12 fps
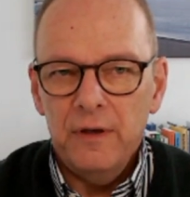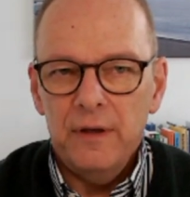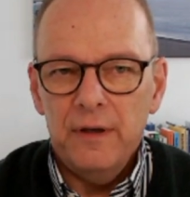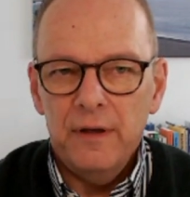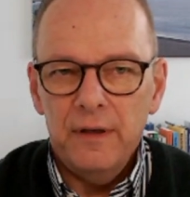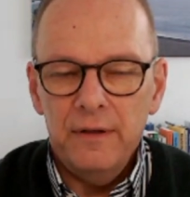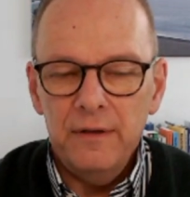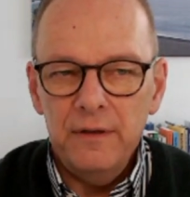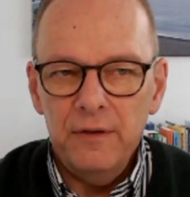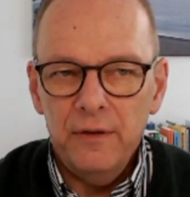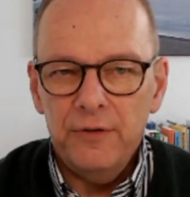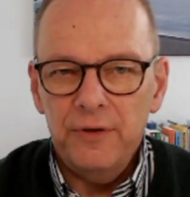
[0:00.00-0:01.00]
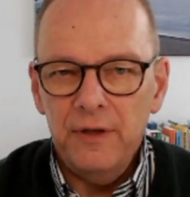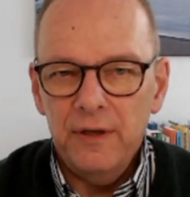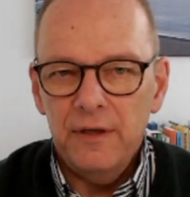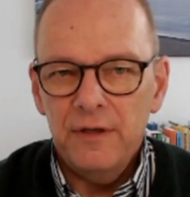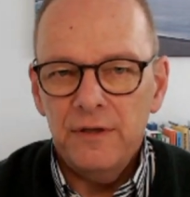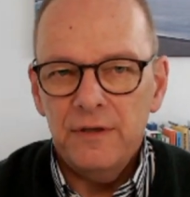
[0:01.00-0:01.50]
The other
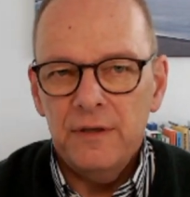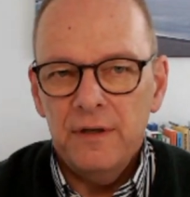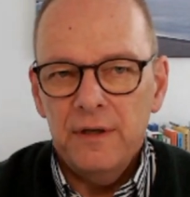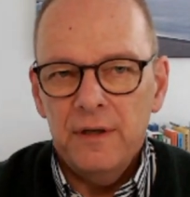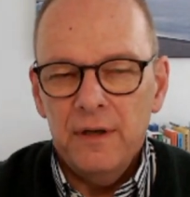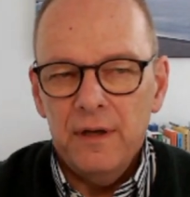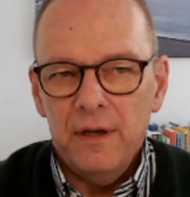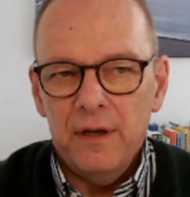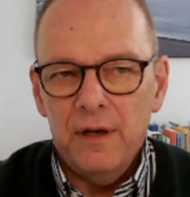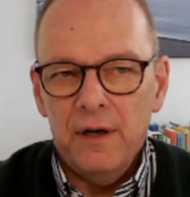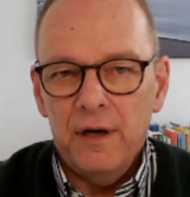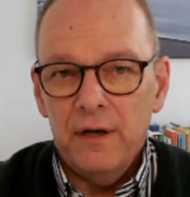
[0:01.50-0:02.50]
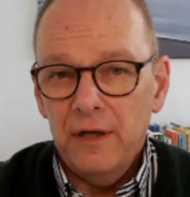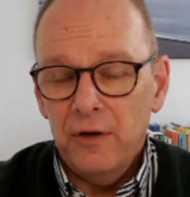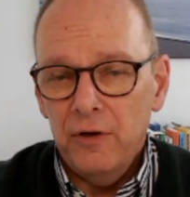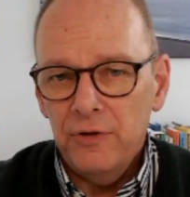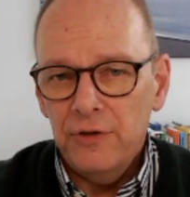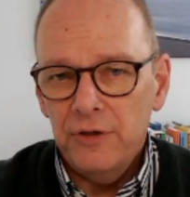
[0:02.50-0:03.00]
thing is, are they
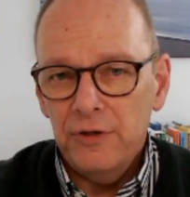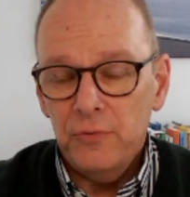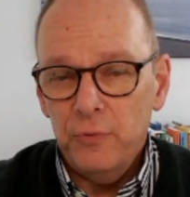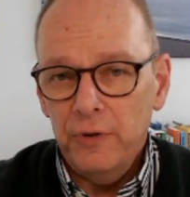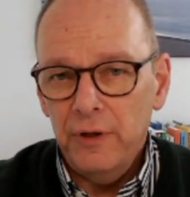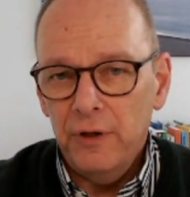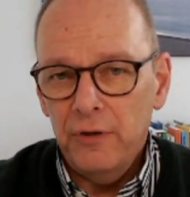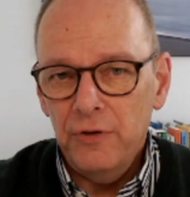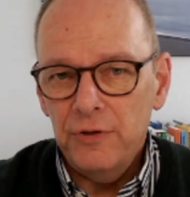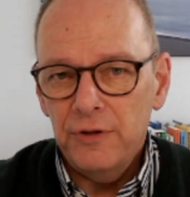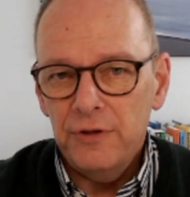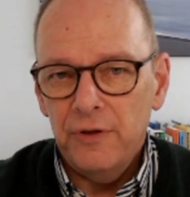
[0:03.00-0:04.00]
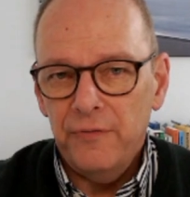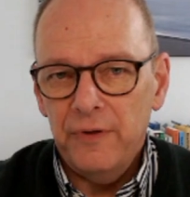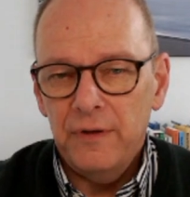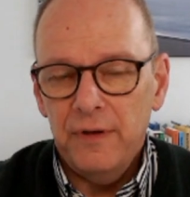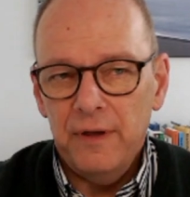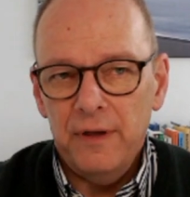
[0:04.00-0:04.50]
conscious? Were they conscious of
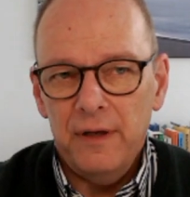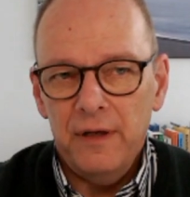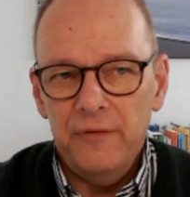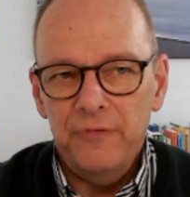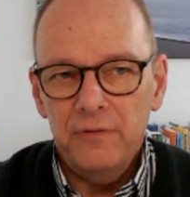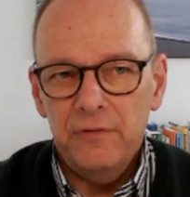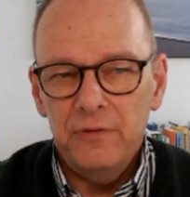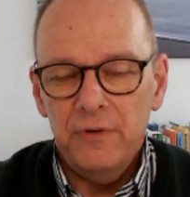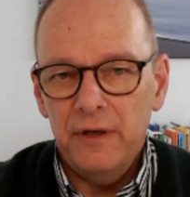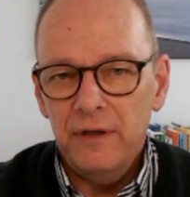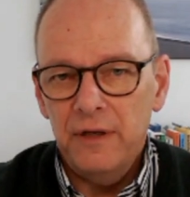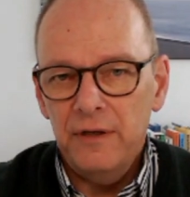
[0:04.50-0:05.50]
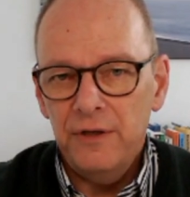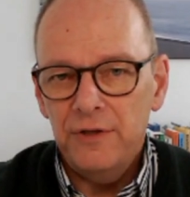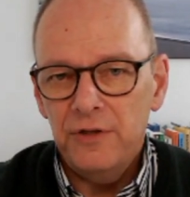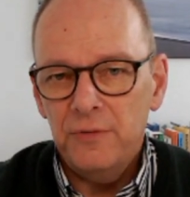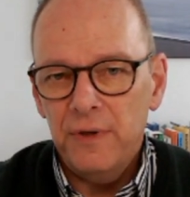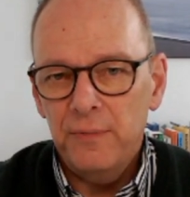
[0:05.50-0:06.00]
it? And if you look at the
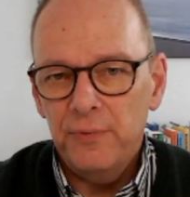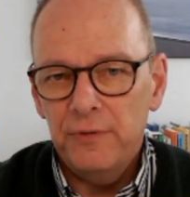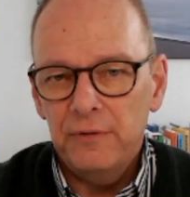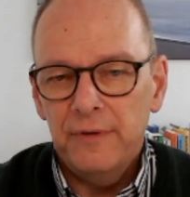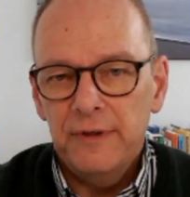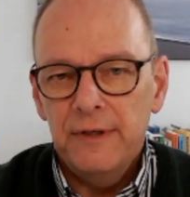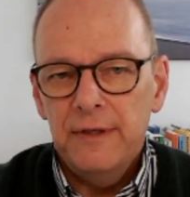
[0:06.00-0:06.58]
indigenous people,